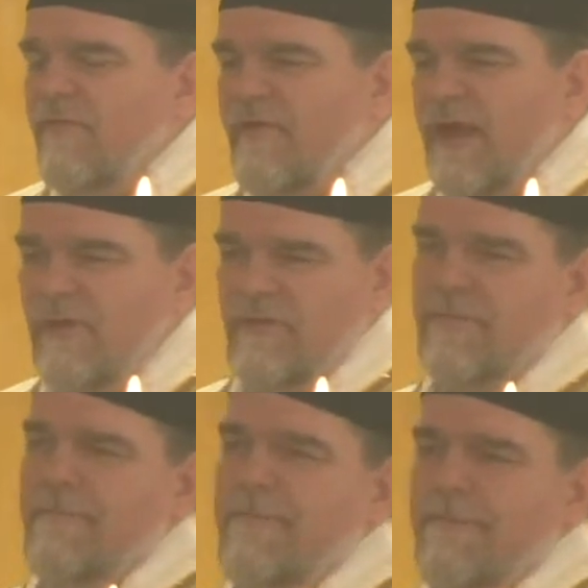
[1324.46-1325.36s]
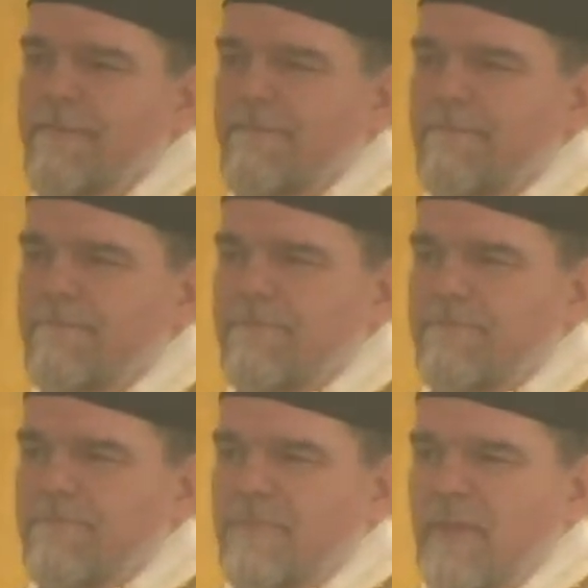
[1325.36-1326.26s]
faith.
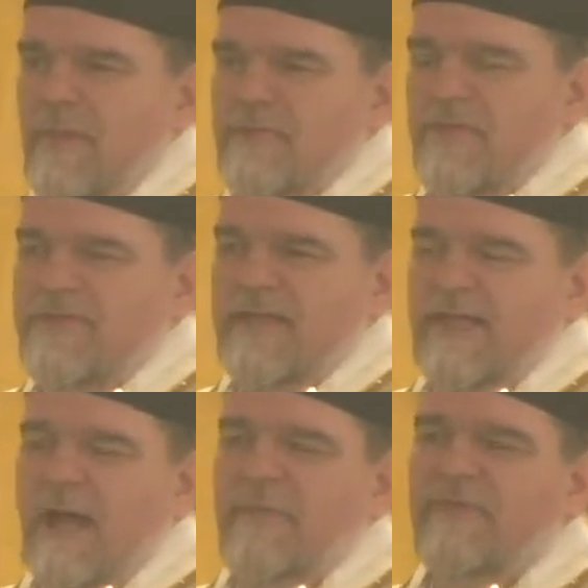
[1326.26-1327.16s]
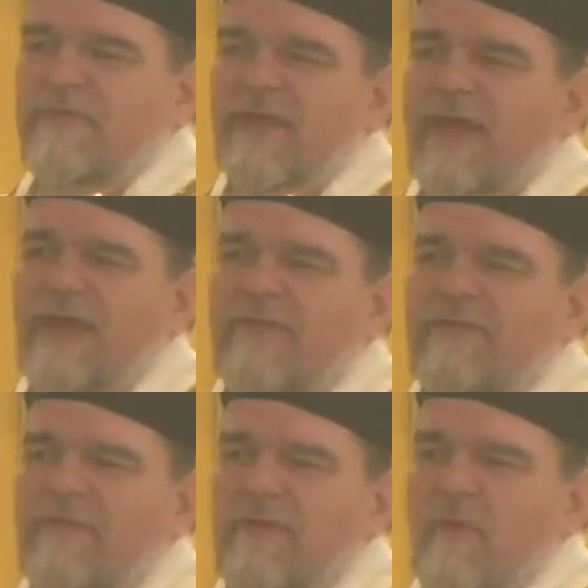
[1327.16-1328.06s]
So St. Thomas will tell
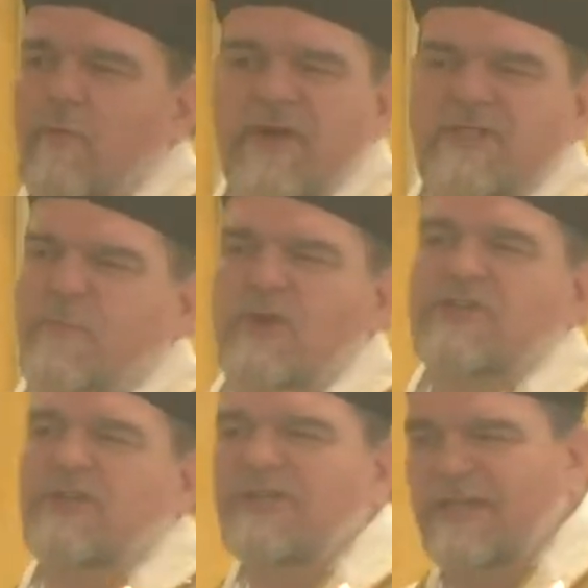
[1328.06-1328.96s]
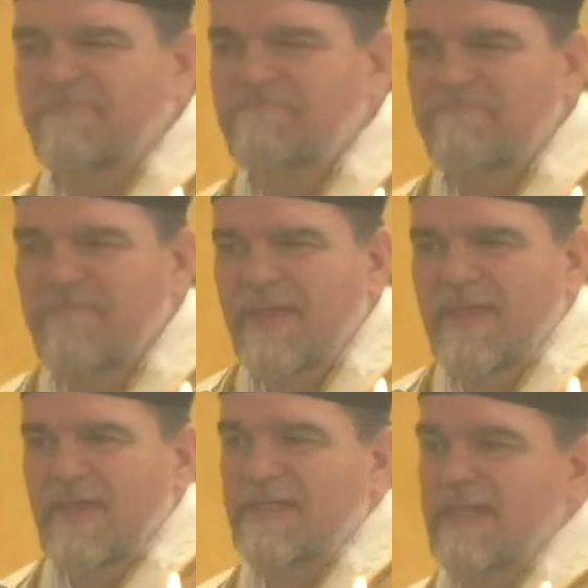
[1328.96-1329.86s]
us what is more certain
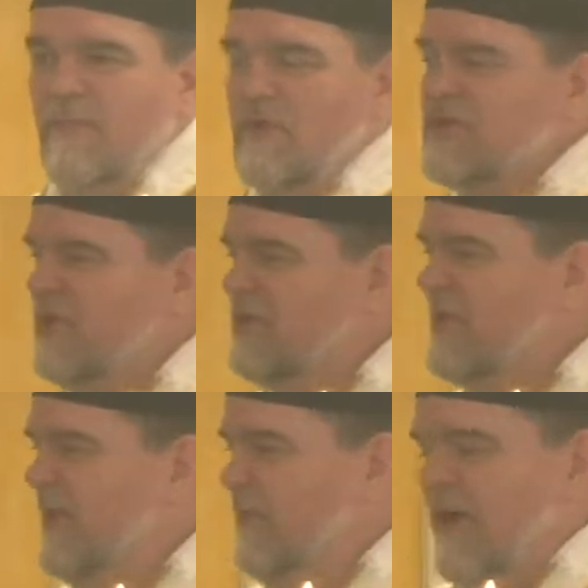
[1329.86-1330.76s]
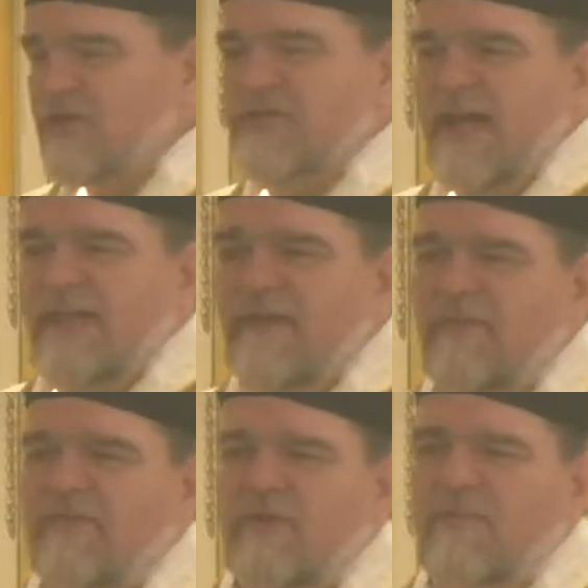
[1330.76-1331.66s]
is it more certain that we are standing
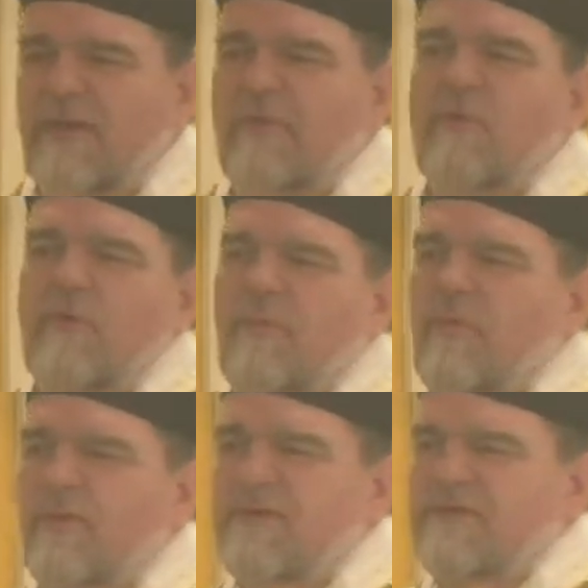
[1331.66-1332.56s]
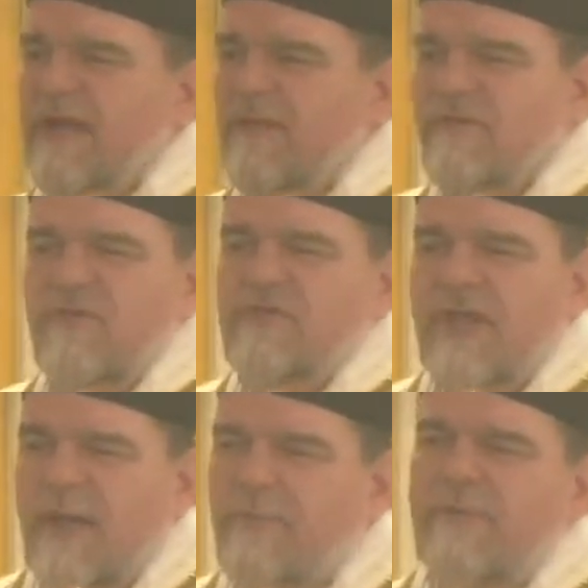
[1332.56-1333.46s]
in this little bitty room or we're inside of this little
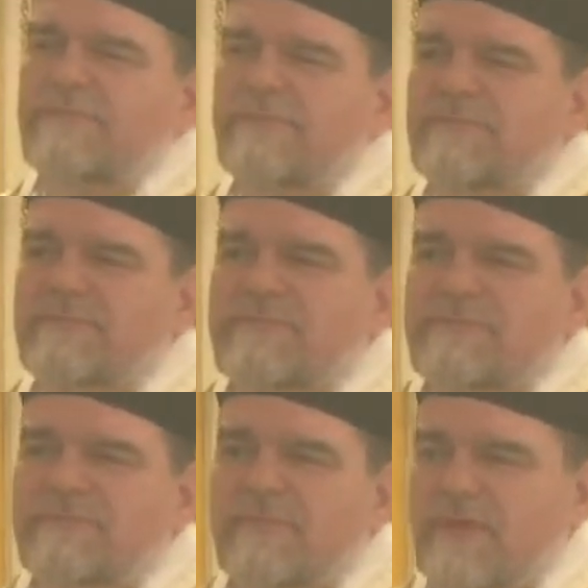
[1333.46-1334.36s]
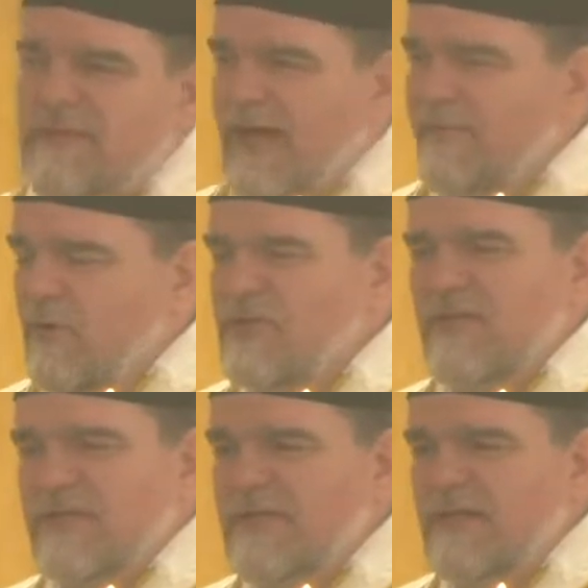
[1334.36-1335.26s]
chapel? Is that more
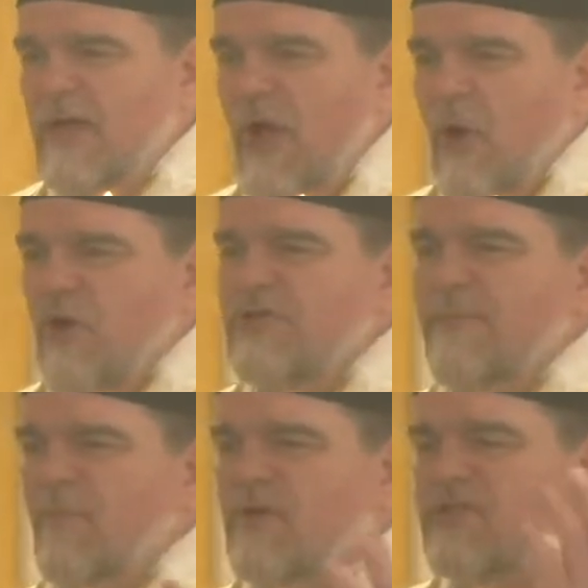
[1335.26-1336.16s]
certain? Or is it more